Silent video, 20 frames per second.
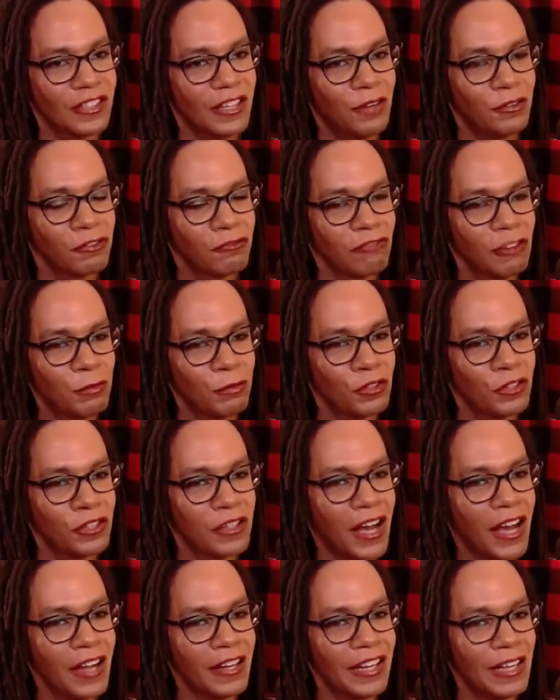I want to rip your
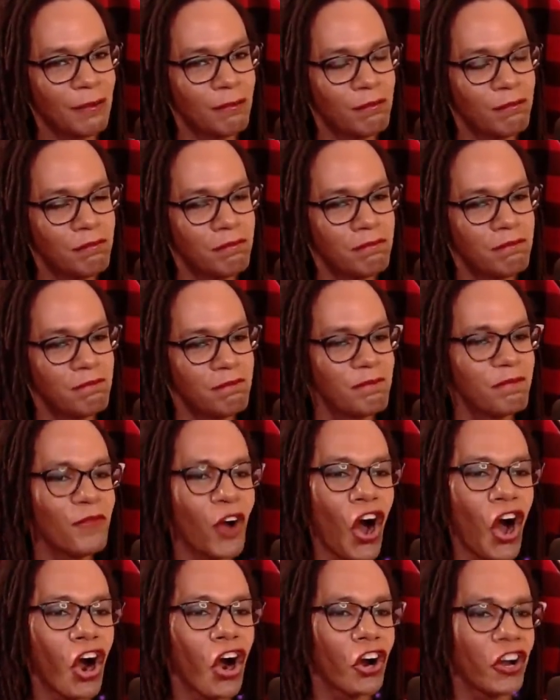goddamn
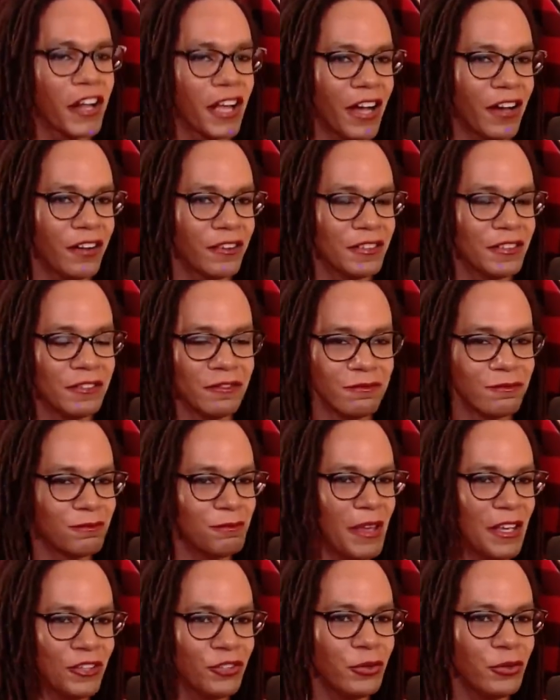heart out and
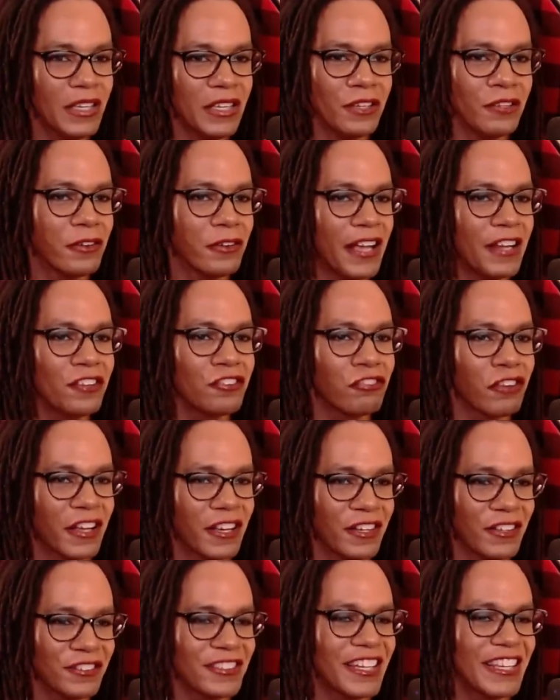make you eat your
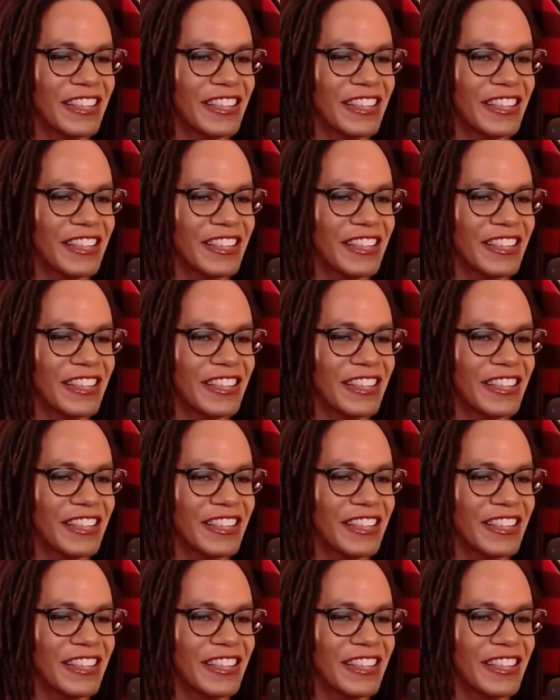entrails.